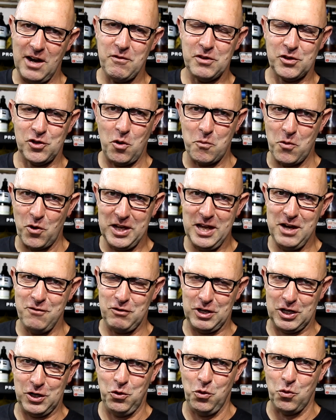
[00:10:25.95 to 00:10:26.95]
Every time I hit
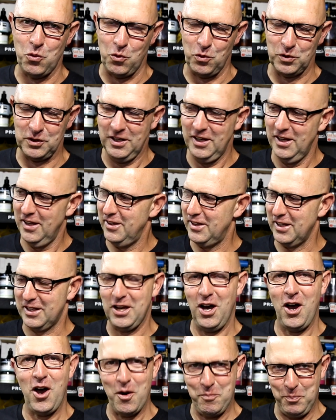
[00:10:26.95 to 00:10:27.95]
record, the
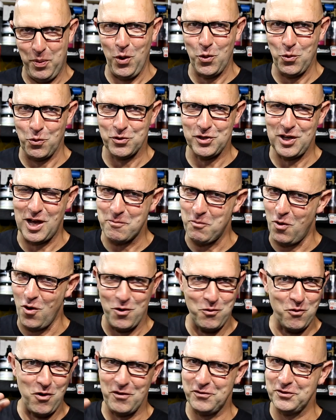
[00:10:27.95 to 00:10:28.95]
car pulls up.
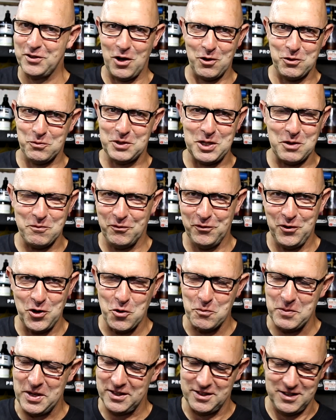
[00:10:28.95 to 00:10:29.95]
My wife knows when I'm
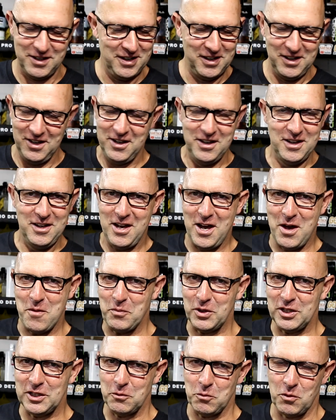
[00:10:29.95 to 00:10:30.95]
filming.
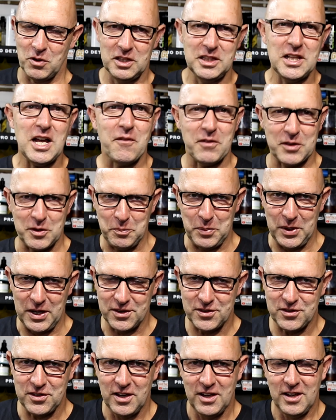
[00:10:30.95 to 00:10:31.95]
Unbelievable. Love her to
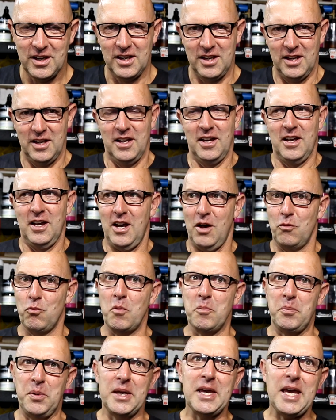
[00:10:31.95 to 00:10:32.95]
bits. I
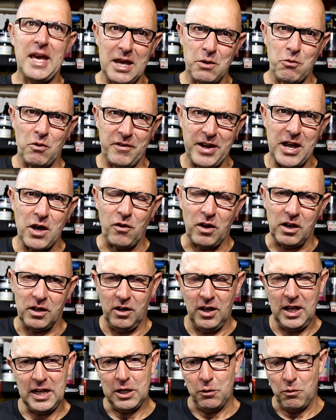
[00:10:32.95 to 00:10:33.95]
wouldn't be here without
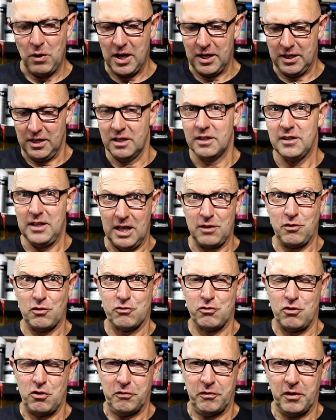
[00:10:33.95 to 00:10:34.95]
her. Anyway, that is the
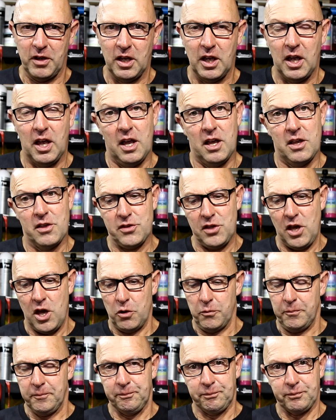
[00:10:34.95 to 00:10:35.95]
truth.
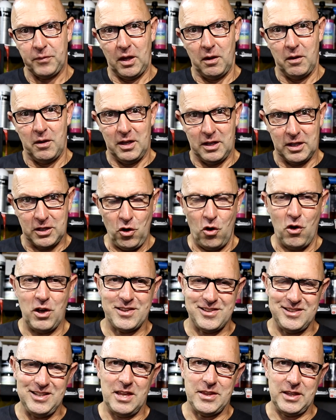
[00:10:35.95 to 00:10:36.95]
So,
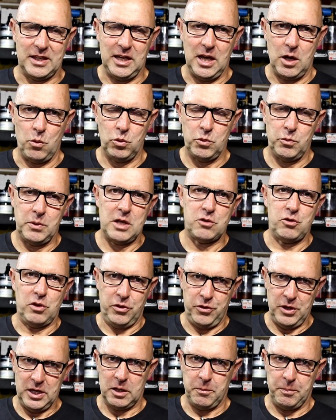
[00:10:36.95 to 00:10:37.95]
Geist Leather Care, what do we
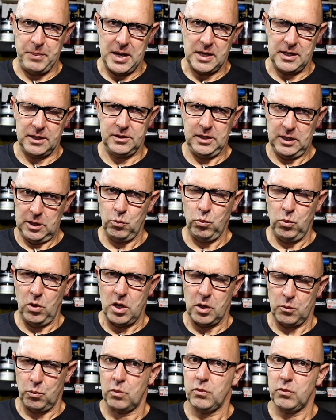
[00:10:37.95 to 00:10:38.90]
actually think about it? Did it work?